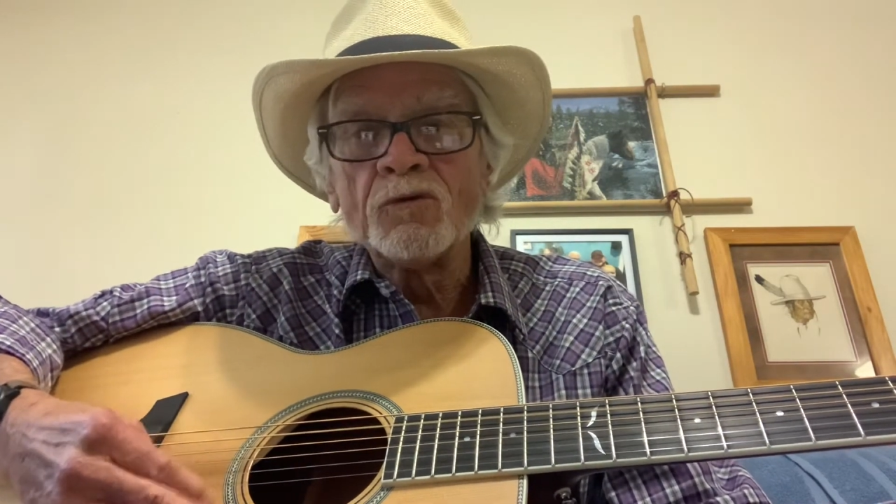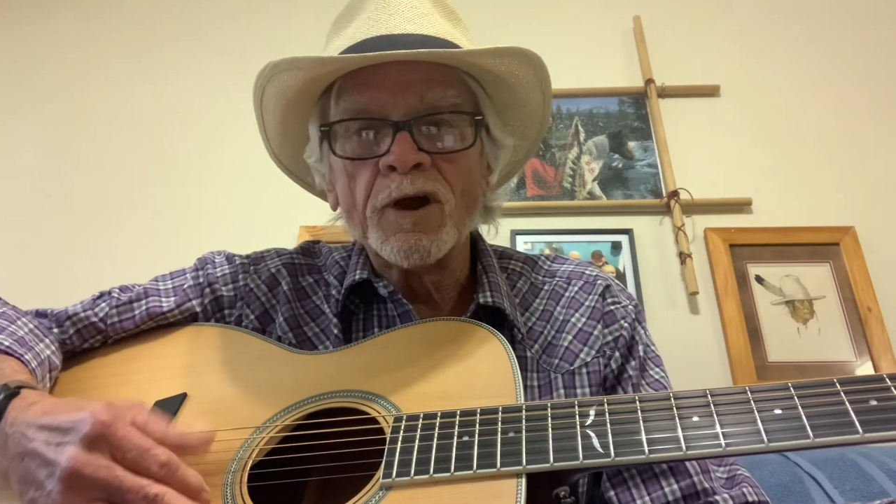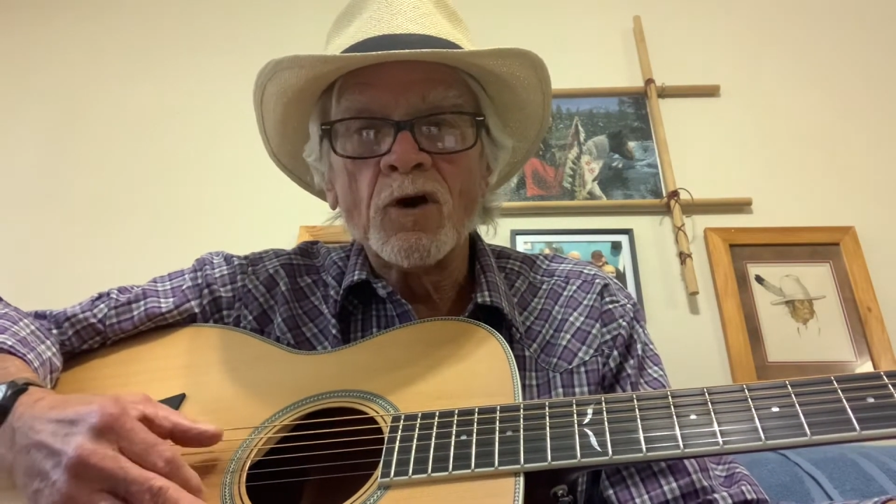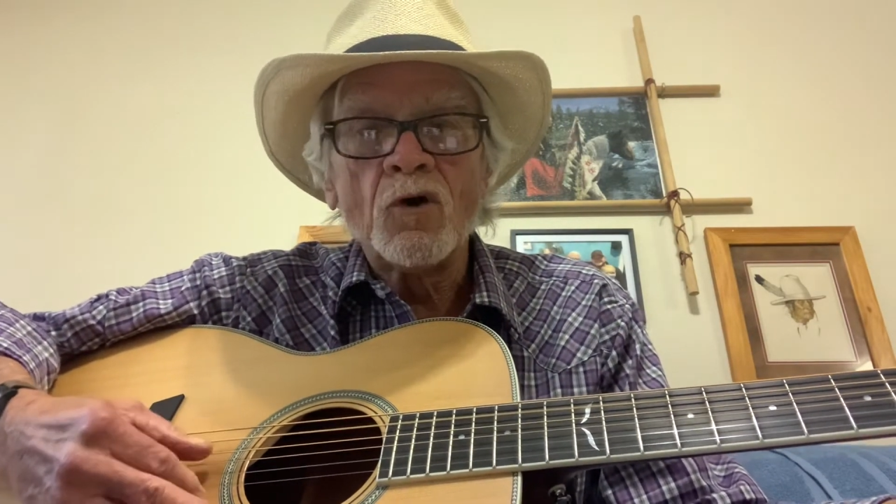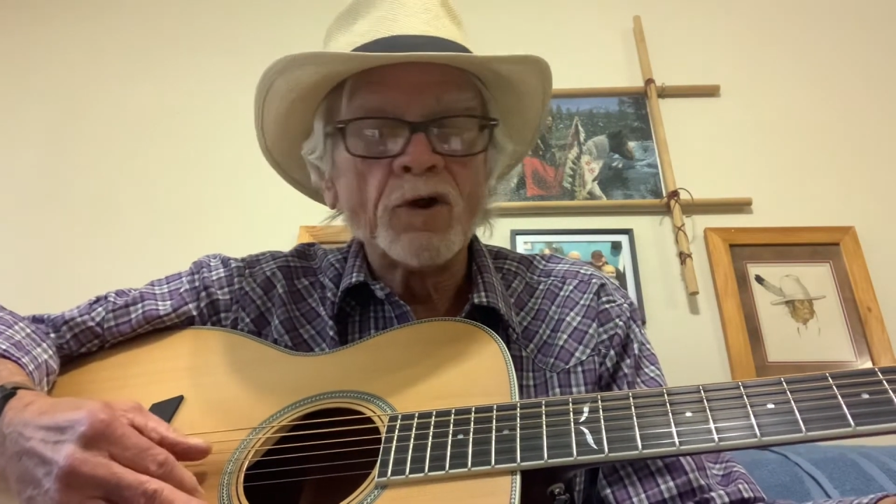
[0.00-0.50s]

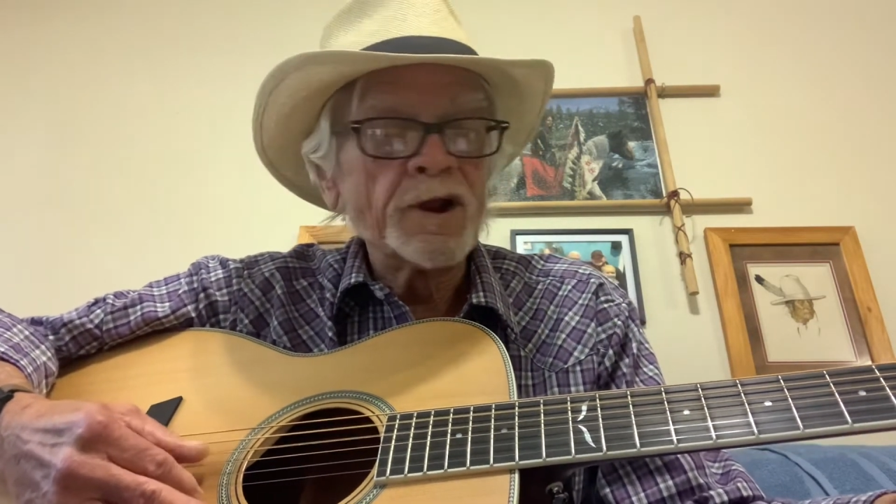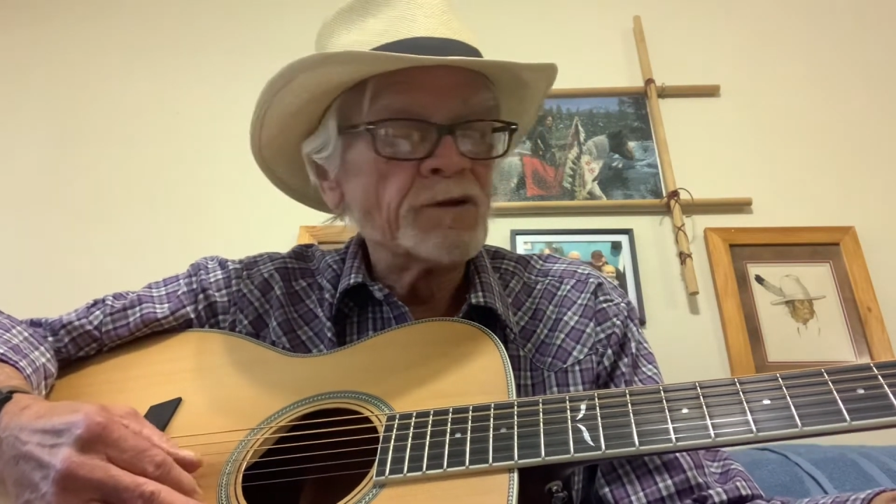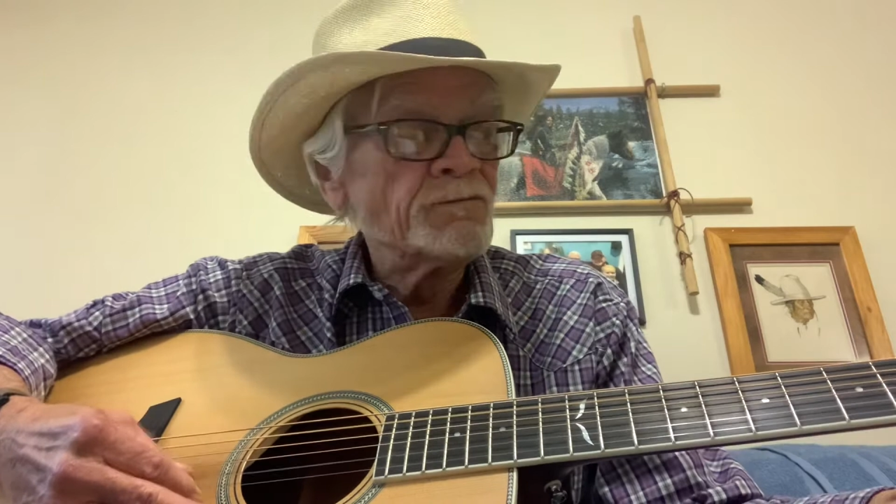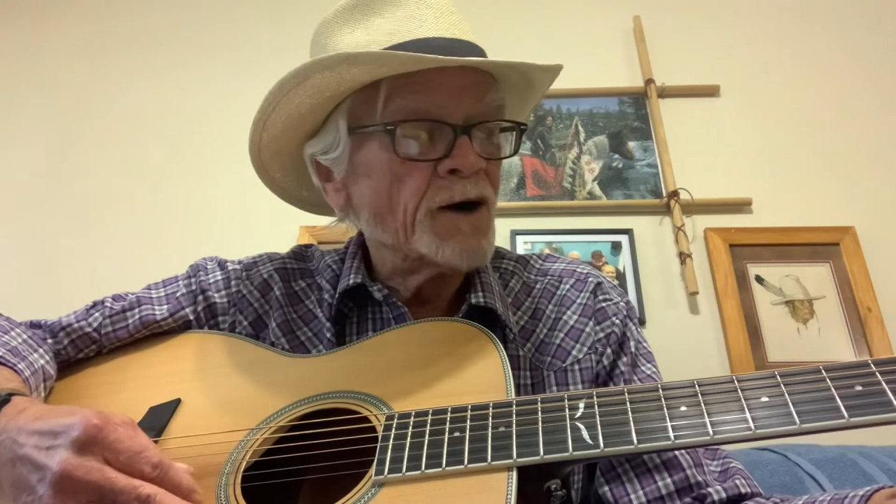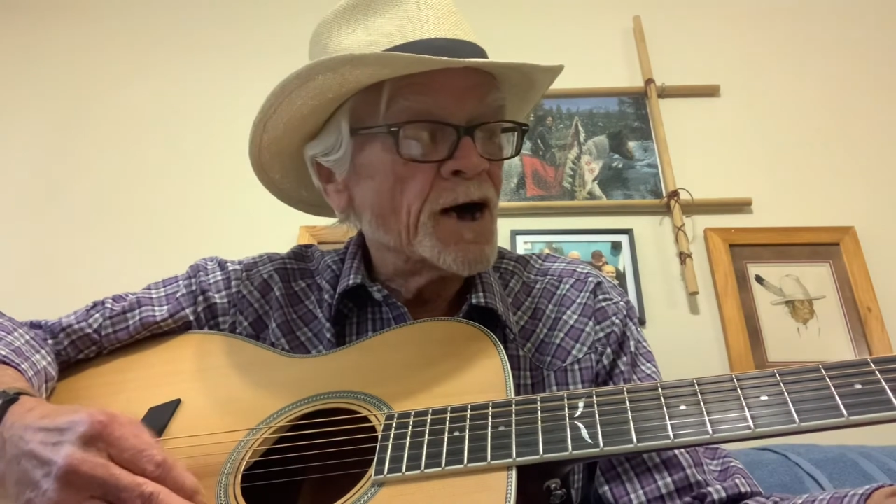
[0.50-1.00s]
recording
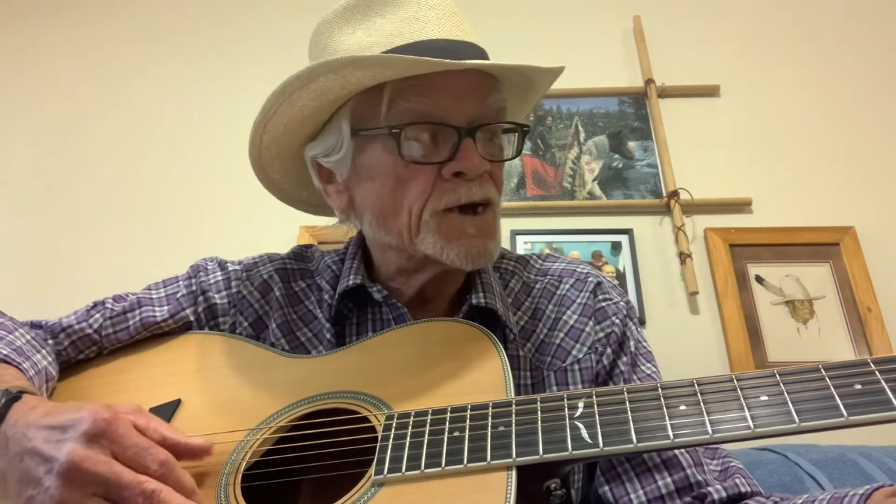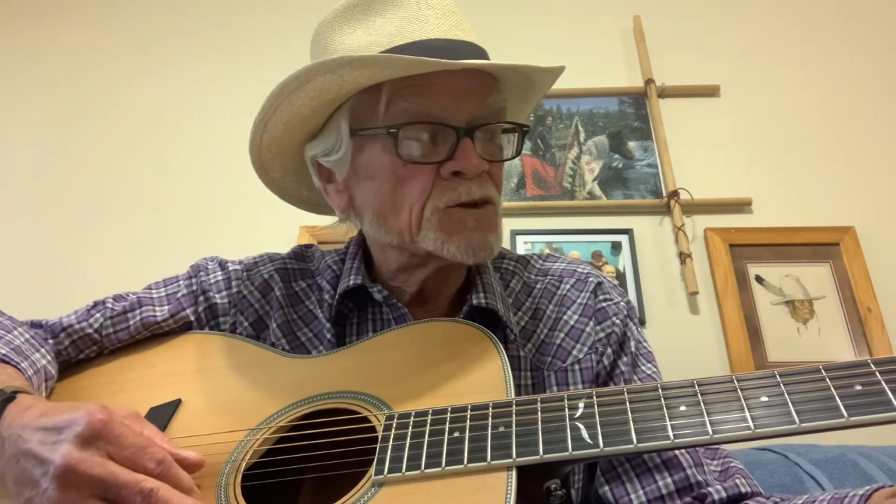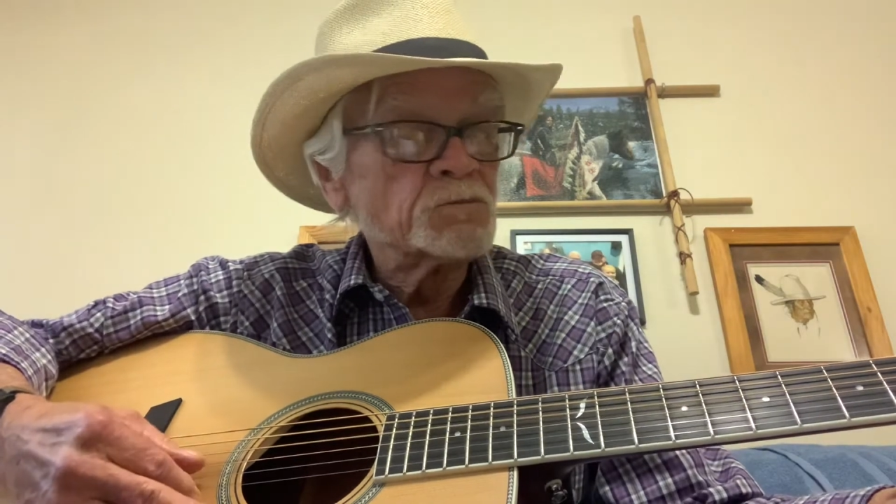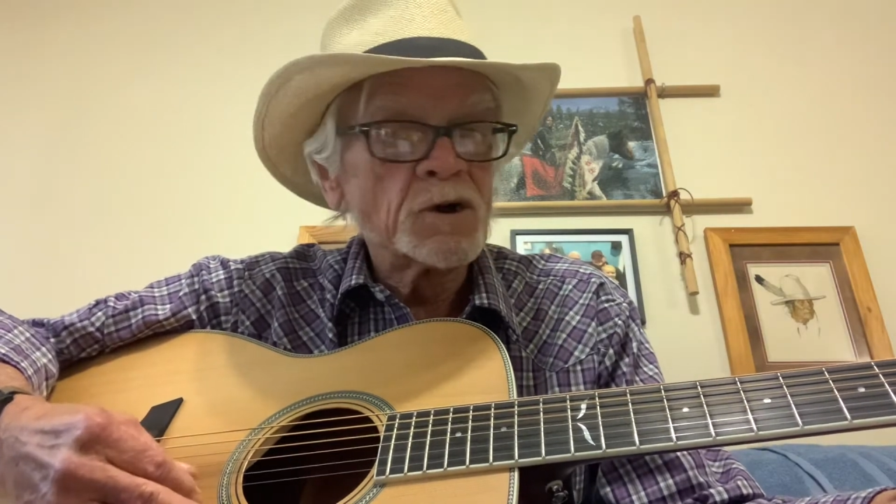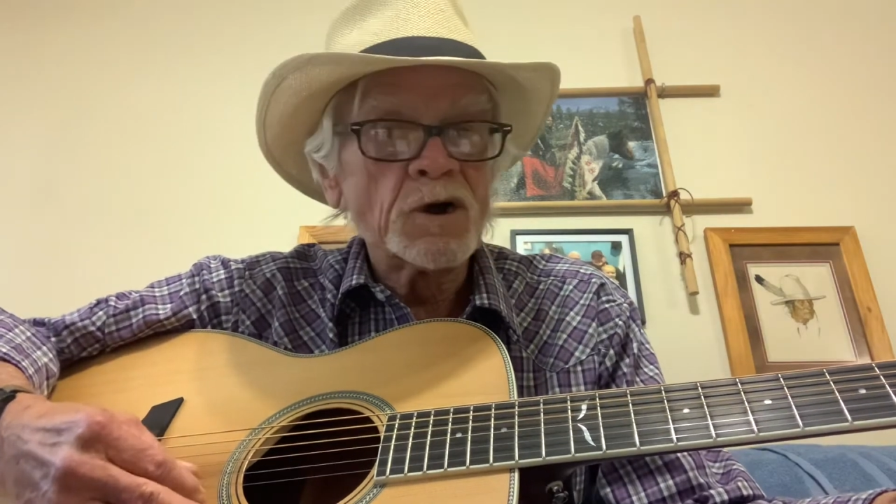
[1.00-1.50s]
device
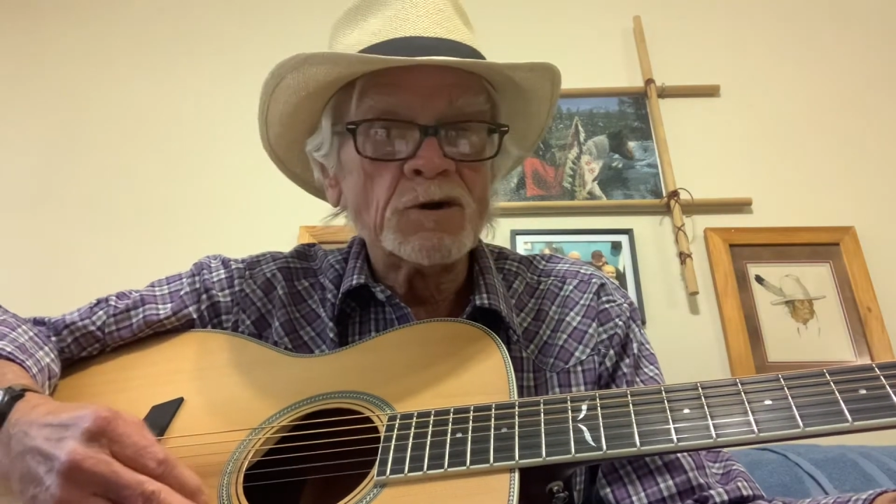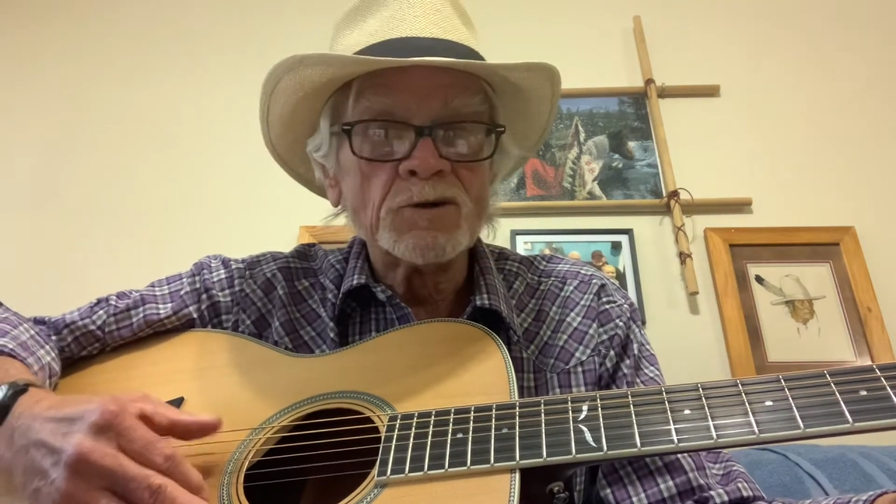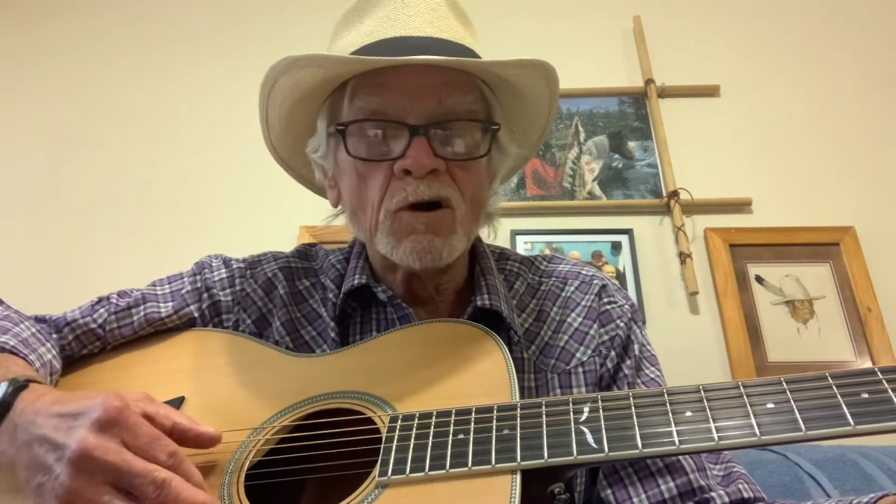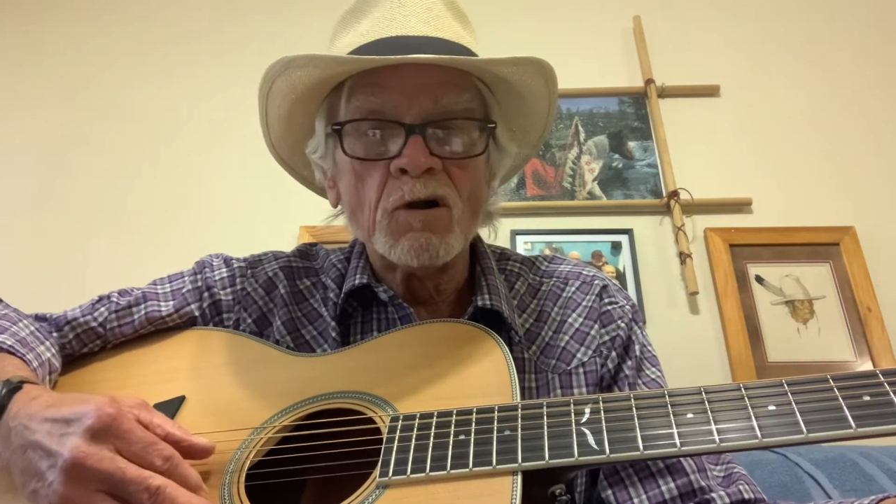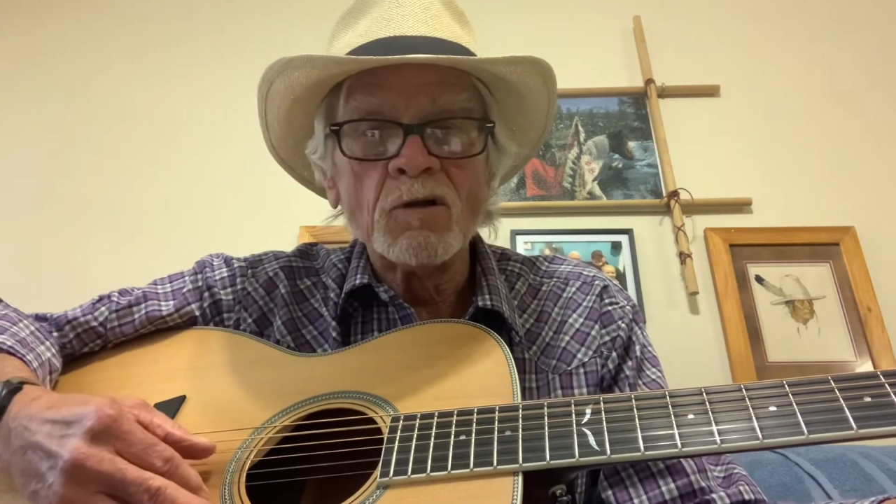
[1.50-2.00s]
because
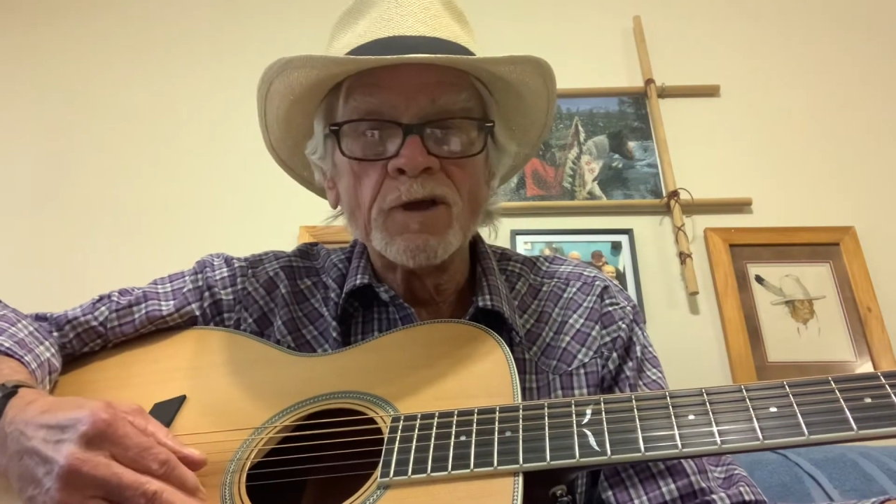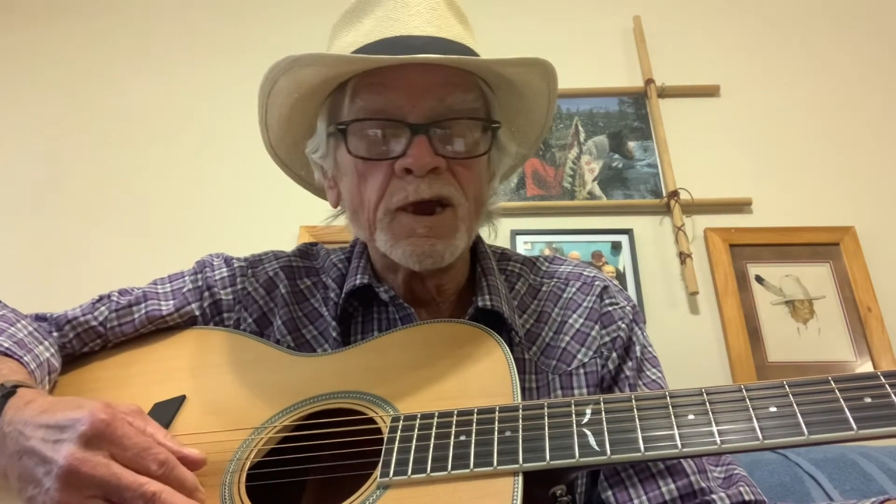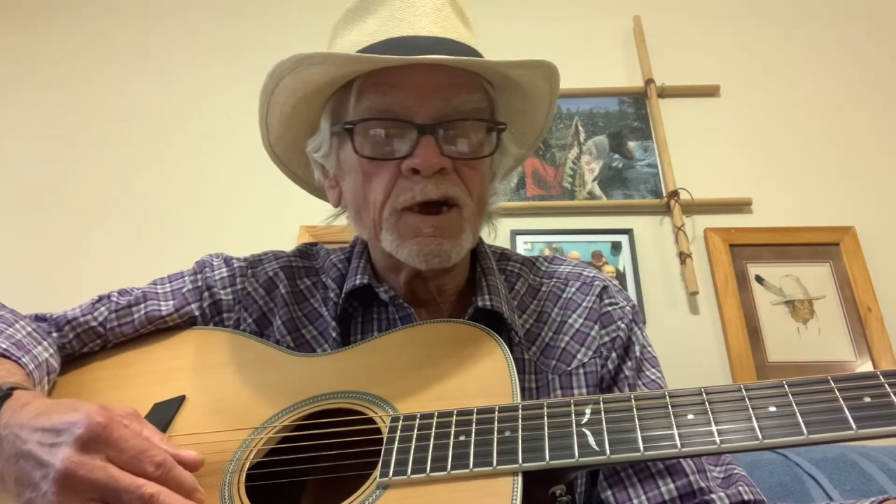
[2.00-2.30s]
all the